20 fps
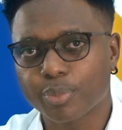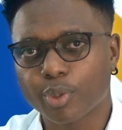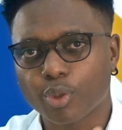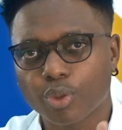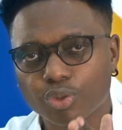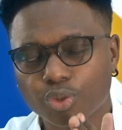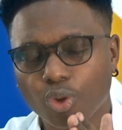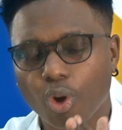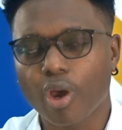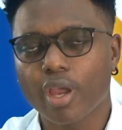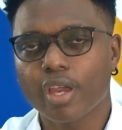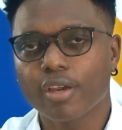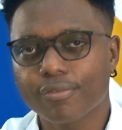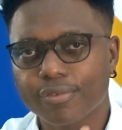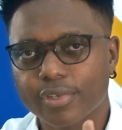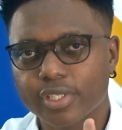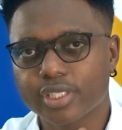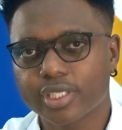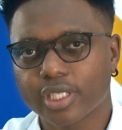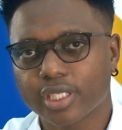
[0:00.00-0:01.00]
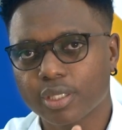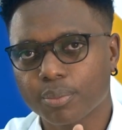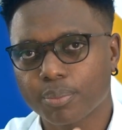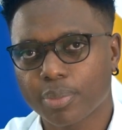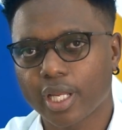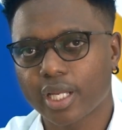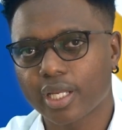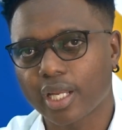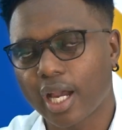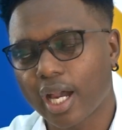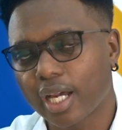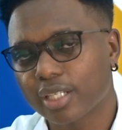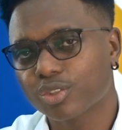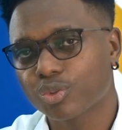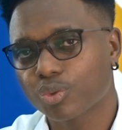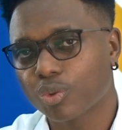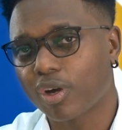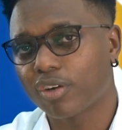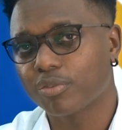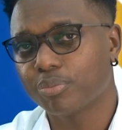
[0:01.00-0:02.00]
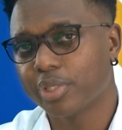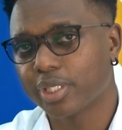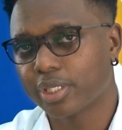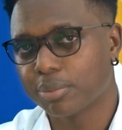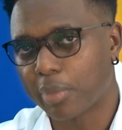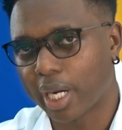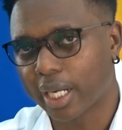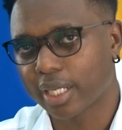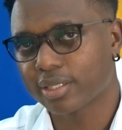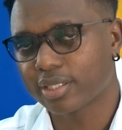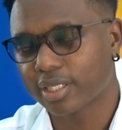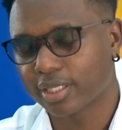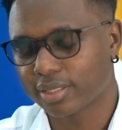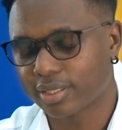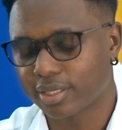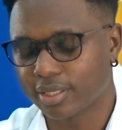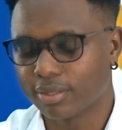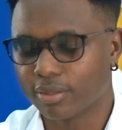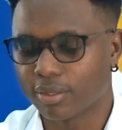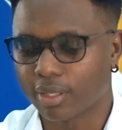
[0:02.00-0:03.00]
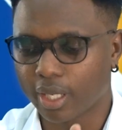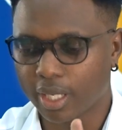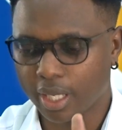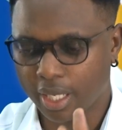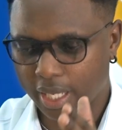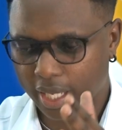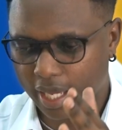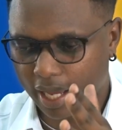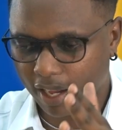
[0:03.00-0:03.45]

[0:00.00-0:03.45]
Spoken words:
because every trading plan has to have been backtested, okay?